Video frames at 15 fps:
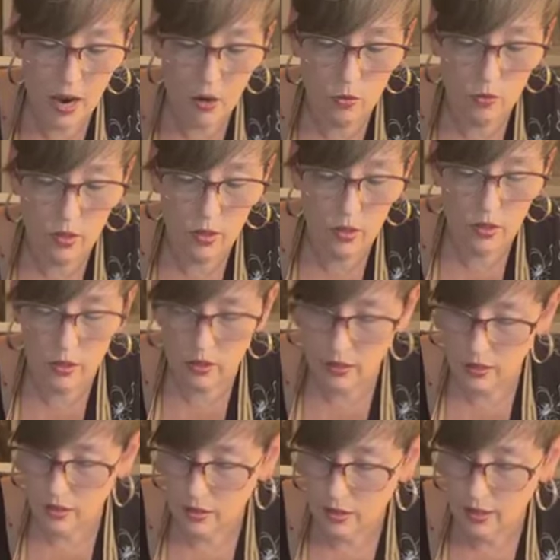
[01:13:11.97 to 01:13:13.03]
down.
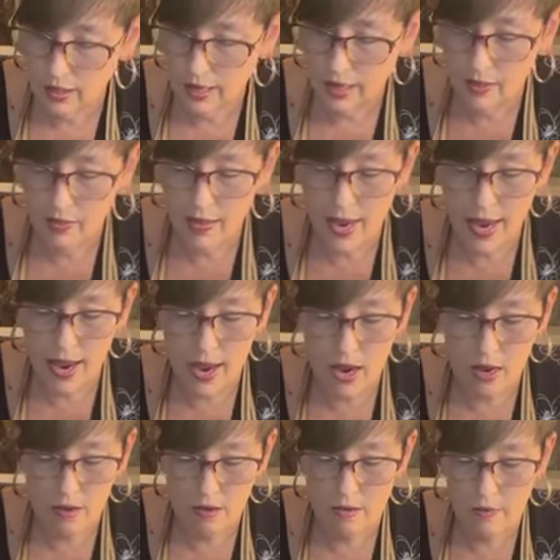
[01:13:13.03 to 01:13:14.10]
And
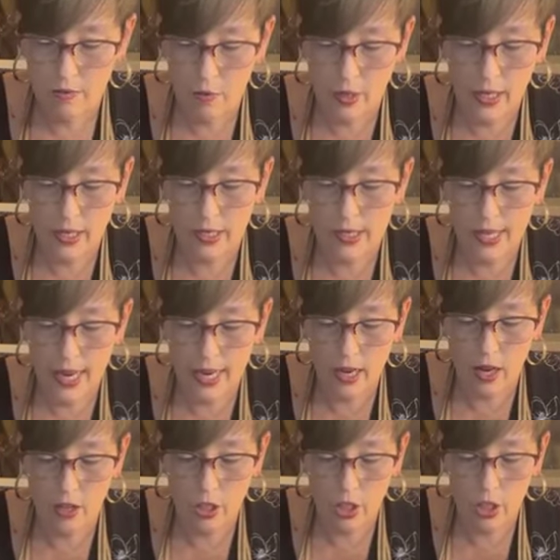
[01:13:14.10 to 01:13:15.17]
then we're going to
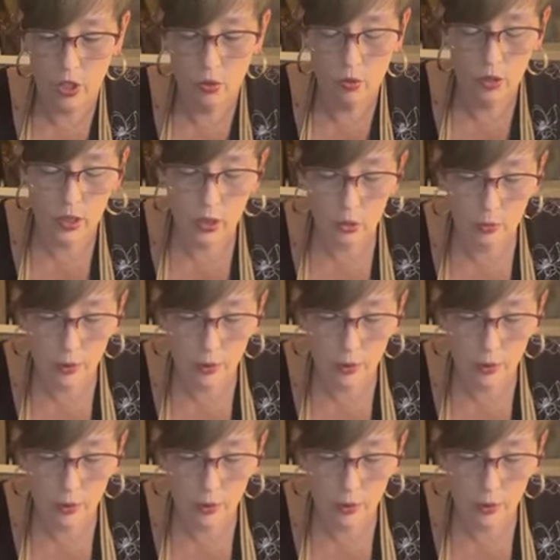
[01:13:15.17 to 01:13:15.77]
take our cute